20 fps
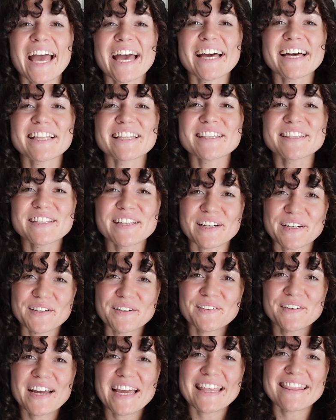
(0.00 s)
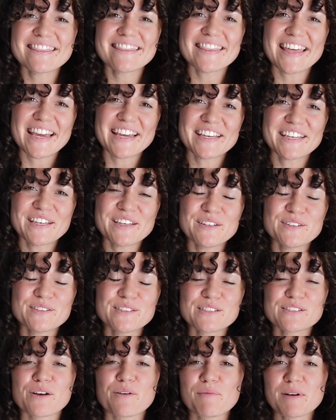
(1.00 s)
Hello and thank you
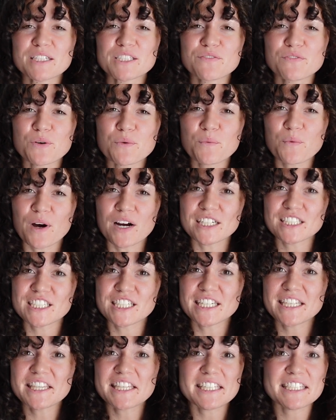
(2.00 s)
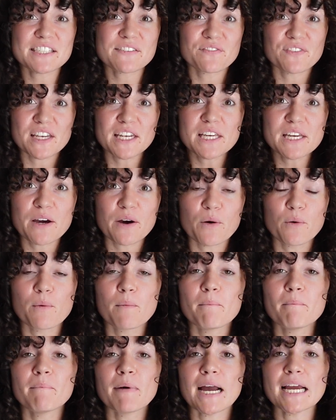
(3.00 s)
so much for watching this video.
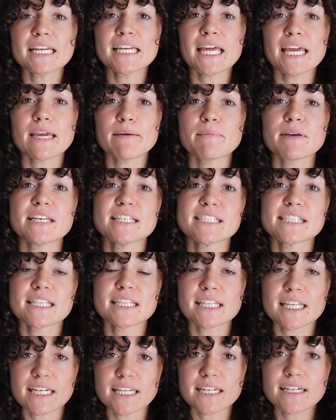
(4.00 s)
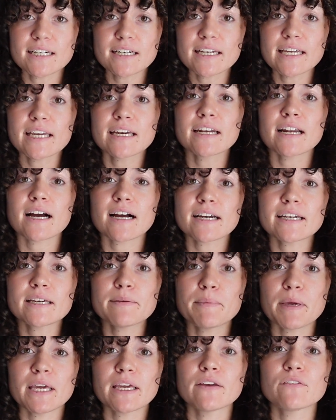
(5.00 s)
My name is Lydia and I
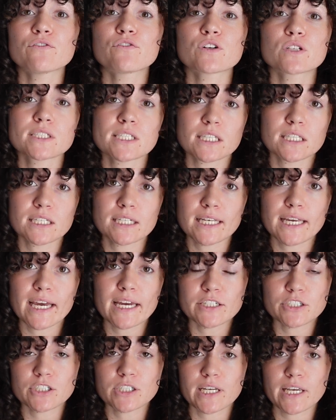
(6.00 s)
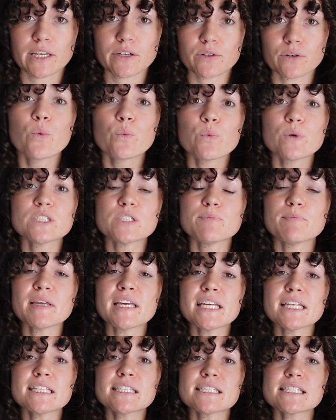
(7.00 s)
am a fertility educator, which
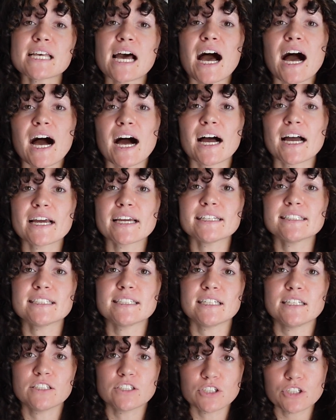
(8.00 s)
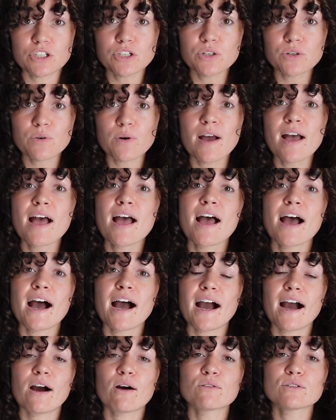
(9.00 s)
means I teach you
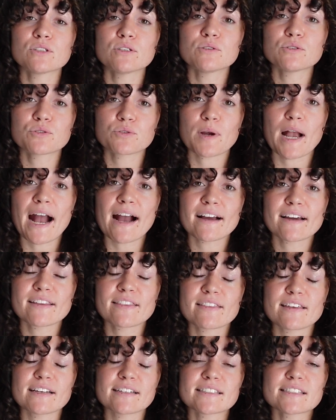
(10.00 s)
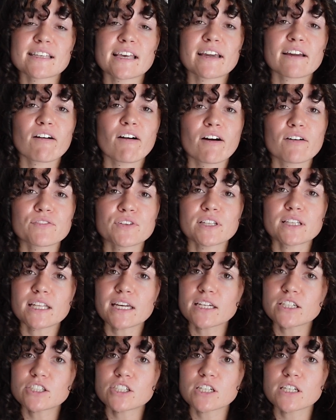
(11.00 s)
how to track things like
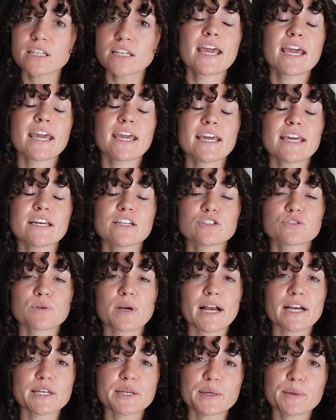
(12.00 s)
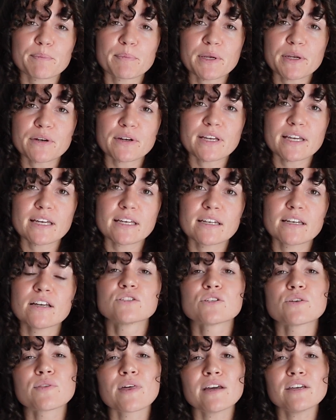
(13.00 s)
ovulation and track your period
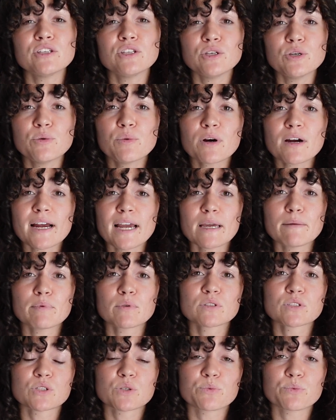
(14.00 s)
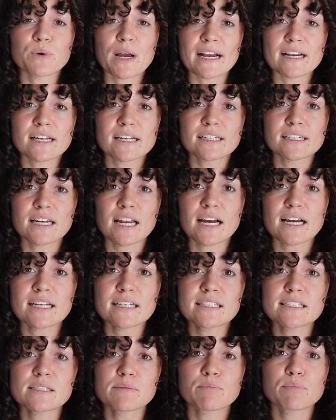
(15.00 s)
so that you are able to
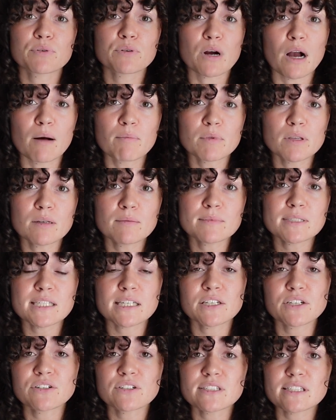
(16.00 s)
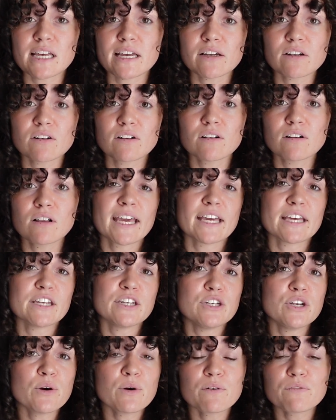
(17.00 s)
recognize problems in your cycle
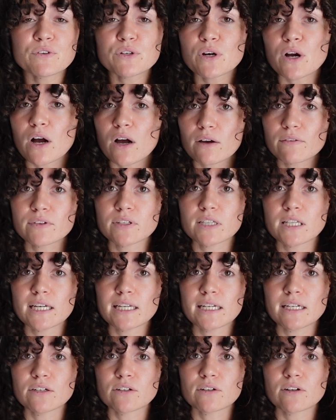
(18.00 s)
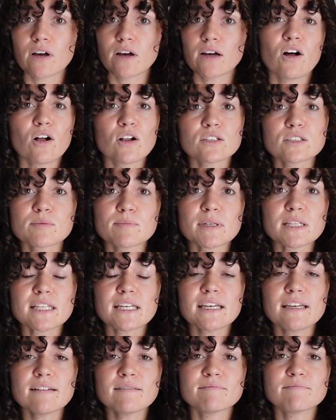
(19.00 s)
and know if you're ovulating or not.
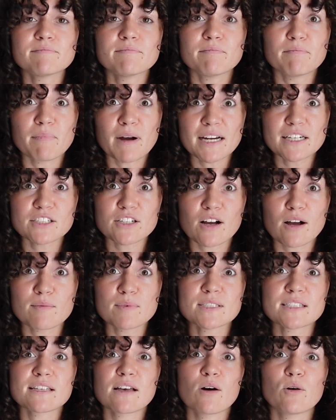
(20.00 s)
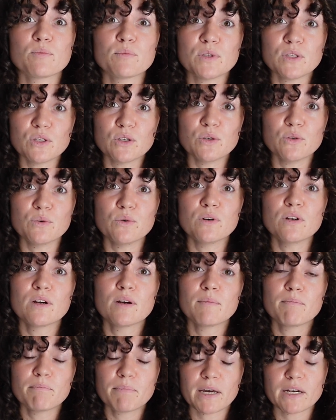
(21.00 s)
Ultimately, my job is to help you
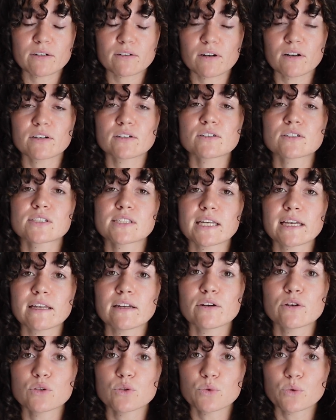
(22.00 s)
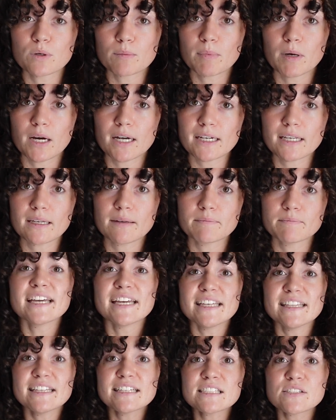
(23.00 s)
better understand your body.
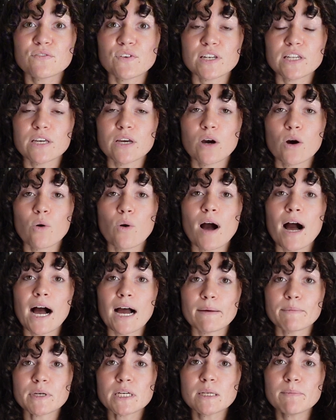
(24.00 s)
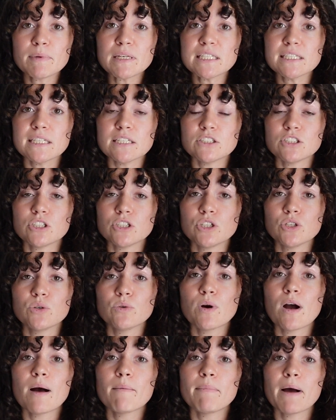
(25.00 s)
In this video, I'm going to be teaching
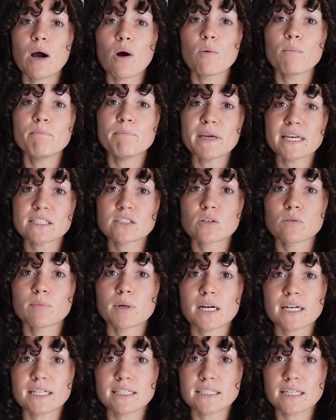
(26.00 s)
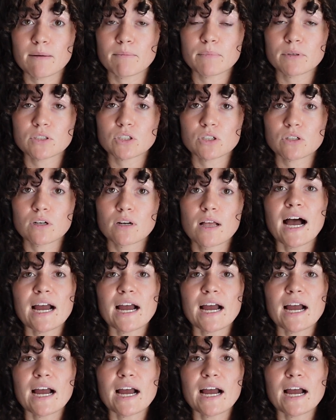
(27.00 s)
you about basal body temperature.